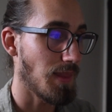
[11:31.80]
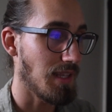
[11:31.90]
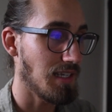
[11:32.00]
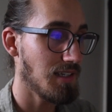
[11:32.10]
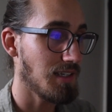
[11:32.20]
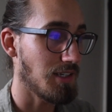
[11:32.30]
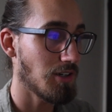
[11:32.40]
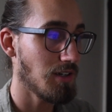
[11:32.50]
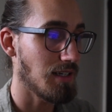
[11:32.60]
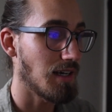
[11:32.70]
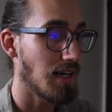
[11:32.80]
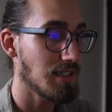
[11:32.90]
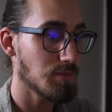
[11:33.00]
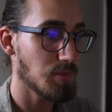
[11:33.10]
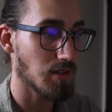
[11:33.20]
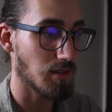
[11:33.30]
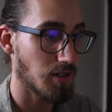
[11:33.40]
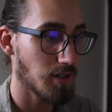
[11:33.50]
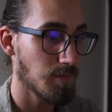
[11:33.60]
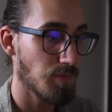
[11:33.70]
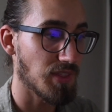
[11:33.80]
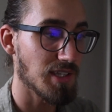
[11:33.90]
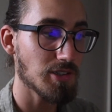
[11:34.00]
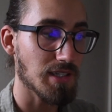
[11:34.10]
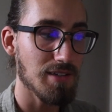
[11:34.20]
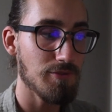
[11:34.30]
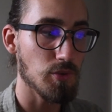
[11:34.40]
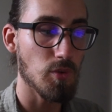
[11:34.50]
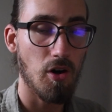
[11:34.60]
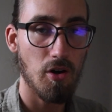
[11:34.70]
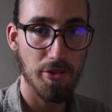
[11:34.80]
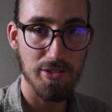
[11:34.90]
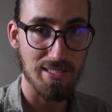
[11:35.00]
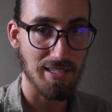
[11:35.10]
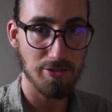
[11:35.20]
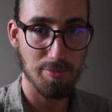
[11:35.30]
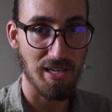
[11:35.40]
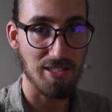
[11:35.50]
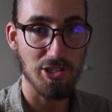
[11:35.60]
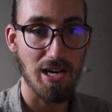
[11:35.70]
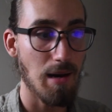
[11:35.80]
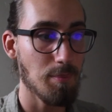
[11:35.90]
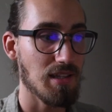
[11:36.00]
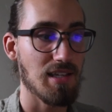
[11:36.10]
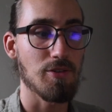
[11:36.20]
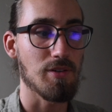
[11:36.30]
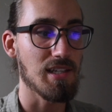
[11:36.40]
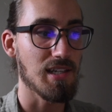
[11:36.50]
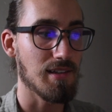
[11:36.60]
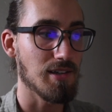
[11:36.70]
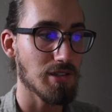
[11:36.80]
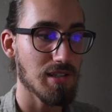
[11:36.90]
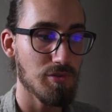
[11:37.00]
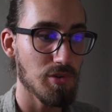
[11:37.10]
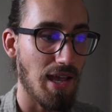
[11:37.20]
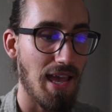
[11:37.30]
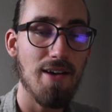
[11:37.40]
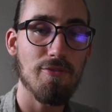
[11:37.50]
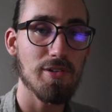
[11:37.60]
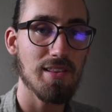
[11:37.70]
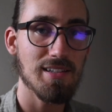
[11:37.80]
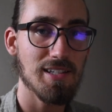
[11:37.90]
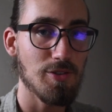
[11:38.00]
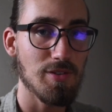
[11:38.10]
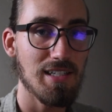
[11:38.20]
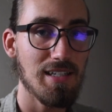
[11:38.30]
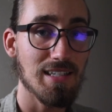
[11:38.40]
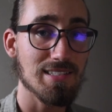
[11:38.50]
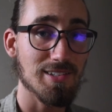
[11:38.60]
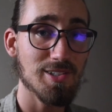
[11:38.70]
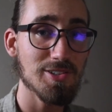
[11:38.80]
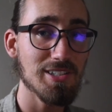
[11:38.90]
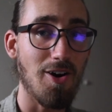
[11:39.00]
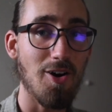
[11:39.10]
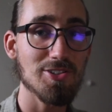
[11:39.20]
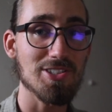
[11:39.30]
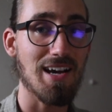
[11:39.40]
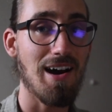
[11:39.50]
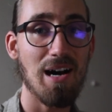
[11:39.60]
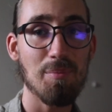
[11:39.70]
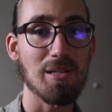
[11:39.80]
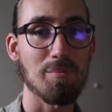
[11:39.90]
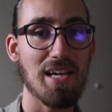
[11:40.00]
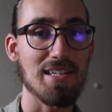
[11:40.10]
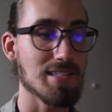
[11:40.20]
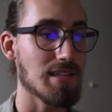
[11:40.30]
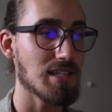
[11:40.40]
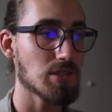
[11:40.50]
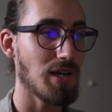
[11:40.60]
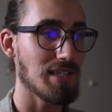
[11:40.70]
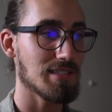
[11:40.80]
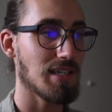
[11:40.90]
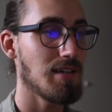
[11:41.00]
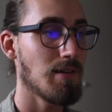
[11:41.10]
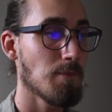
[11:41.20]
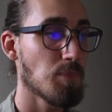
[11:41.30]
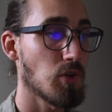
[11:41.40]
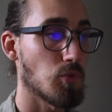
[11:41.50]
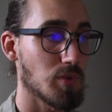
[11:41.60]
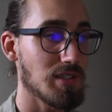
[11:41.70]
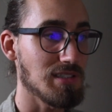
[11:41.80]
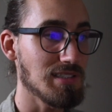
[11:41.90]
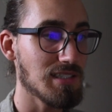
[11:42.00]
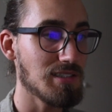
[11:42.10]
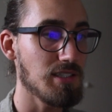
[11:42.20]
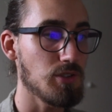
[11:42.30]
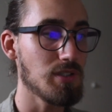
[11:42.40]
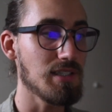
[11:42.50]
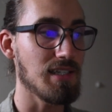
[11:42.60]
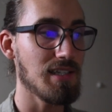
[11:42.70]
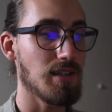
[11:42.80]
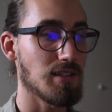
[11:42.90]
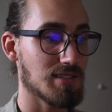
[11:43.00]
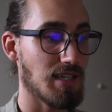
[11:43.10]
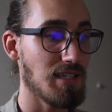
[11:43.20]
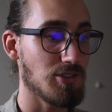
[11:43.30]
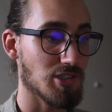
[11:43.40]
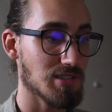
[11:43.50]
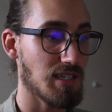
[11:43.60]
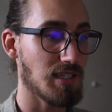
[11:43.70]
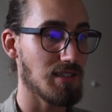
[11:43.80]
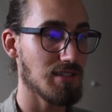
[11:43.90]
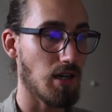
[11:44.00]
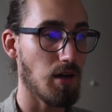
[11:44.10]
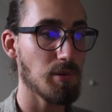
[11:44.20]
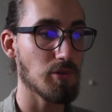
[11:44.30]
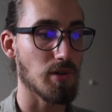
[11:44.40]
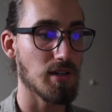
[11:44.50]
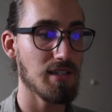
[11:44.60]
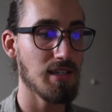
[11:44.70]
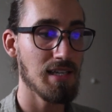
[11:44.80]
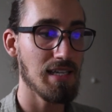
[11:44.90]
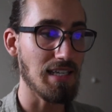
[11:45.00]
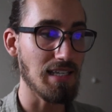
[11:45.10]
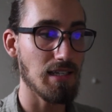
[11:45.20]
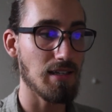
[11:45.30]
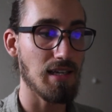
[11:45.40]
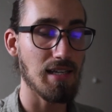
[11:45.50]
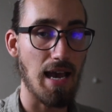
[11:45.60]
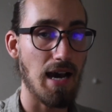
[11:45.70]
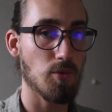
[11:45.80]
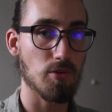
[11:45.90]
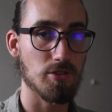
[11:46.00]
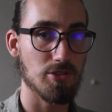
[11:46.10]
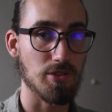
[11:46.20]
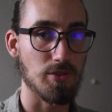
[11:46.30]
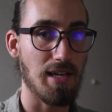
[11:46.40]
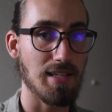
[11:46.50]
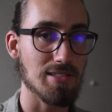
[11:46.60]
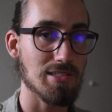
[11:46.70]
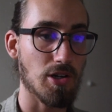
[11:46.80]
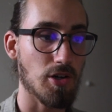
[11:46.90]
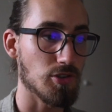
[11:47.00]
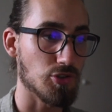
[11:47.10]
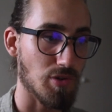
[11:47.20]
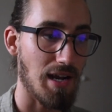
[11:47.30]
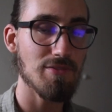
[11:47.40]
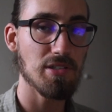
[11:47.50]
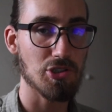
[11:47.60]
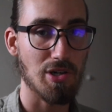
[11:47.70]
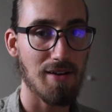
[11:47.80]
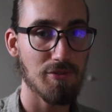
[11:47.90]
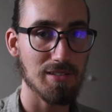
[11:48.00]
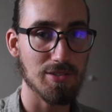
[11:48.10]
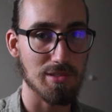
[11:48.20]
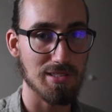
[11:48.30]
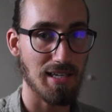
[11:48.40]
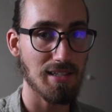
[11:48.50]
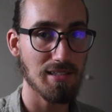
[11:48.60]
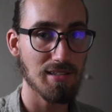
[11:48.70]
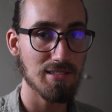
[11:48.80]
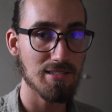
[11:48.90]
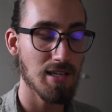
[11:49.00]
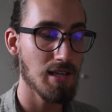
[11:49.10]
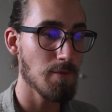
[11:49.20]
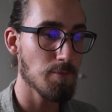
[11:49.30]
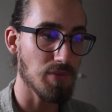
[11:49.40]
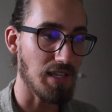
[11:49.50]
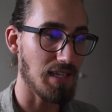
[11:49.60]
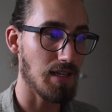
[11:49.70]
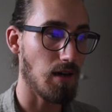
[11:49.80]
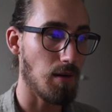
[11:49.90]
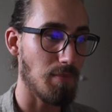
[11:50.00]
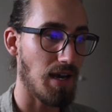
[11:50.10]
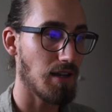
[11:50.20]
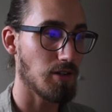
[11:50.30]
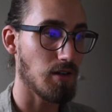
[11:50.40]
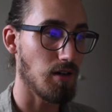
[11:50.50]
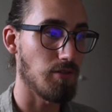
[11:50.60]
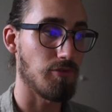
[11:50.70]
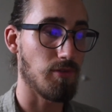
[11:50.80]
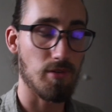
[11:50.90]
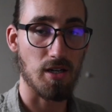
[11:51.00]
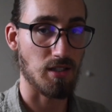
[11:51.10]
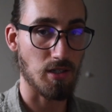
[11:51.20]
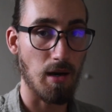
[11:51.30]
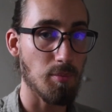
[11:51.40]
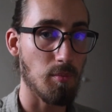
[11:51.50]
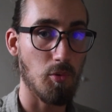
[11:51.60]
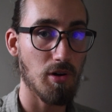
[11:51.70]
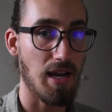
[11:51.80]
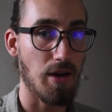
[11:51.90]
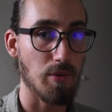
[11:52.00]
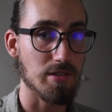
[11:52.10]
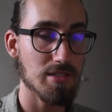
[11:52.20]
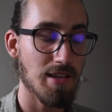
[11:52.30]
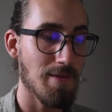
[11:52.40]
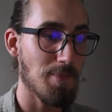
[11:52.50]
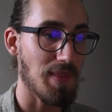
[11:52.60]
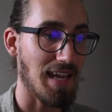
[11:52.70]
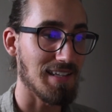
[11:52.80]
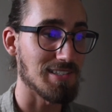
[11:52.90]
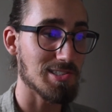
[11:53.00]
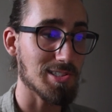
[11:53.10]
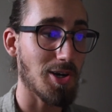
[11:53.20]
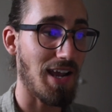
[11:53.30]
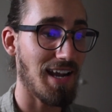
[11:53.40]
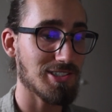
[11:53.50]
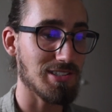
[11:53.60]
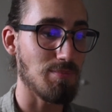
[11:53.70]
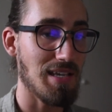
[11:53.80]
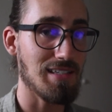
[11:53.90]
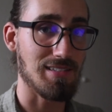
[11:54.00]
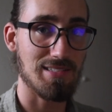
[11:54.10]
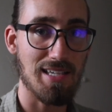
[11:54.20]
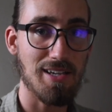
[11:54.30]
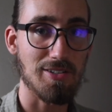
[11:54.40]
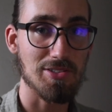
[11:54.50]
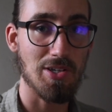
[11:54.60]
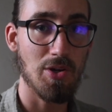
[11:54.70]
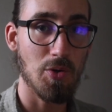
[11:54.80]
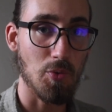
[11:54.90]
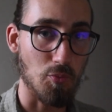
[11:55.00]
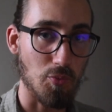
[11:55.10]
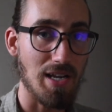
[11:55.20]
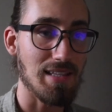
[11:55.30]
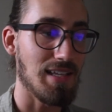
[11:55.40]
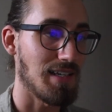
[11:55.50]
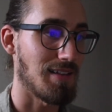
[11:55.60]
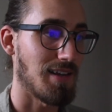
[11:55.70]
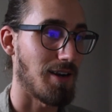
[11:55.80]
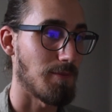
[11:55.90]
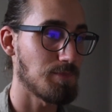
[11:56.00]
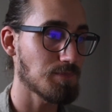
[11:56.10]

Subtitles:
In here in IDPLR, they'll give you all the sales page copy that you need. They'll give you everything that you need. It's literally all just copy and paste. That's why I say, realistically, you could get a site just like this up and running in an hour or two and start driving traffic to a site like this in a matter of a couple more hours, and then start actually making sales right then and there.